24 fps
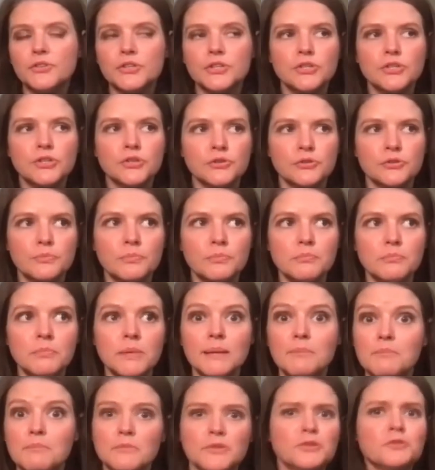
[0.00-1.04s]
your
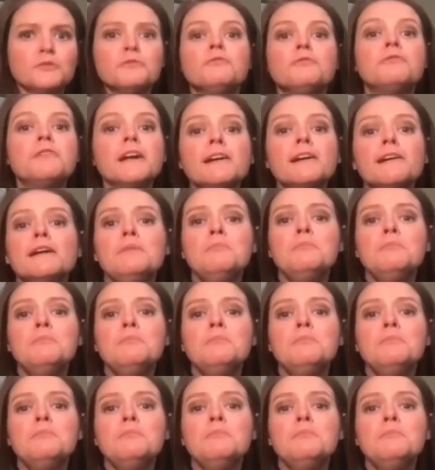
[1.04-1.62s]
very